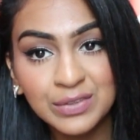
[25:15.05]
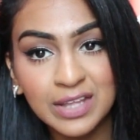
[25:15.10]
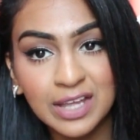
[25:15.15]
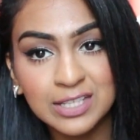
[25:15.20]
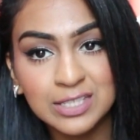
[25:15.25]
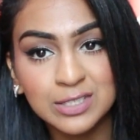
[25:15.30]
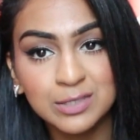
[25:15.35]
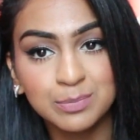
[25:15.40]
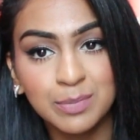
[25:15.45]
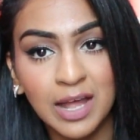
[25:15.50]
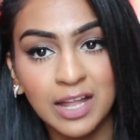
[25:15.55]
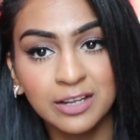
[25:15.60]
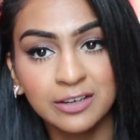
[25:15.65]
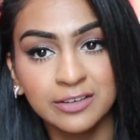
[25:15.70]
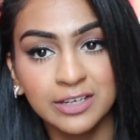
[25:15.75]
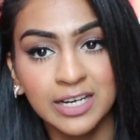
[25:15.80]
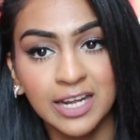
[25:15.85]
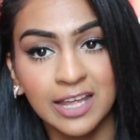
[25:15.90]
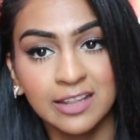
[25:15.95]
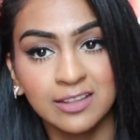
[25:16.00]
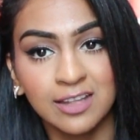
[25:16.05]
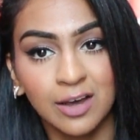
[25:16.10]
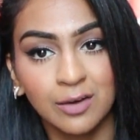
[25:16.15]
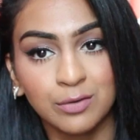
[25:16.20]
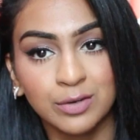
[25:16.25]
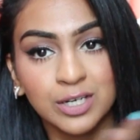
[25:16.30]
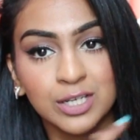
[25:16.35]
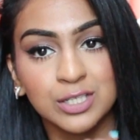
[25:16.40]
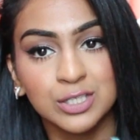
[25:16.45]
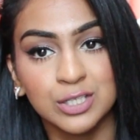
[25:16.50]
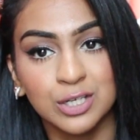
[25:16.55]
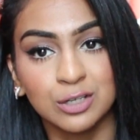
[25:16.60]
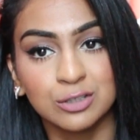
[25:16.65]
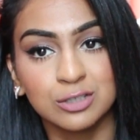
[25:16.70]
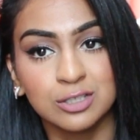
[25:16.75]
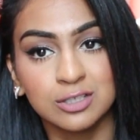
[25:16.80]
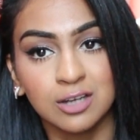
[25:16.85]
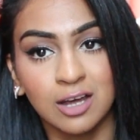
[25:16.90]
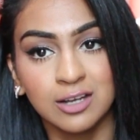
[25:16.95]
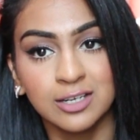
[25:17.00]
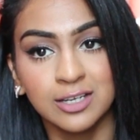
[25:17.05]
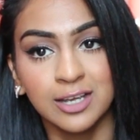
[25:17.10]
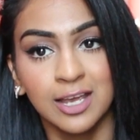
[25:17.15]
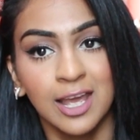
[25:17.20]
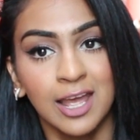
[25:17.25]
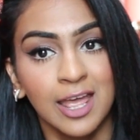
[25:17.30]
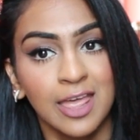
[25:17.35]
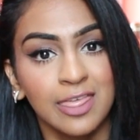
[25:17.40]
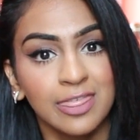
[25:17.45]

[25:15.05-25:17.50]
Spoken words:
That's Ballerina and that one is Gilded Honey.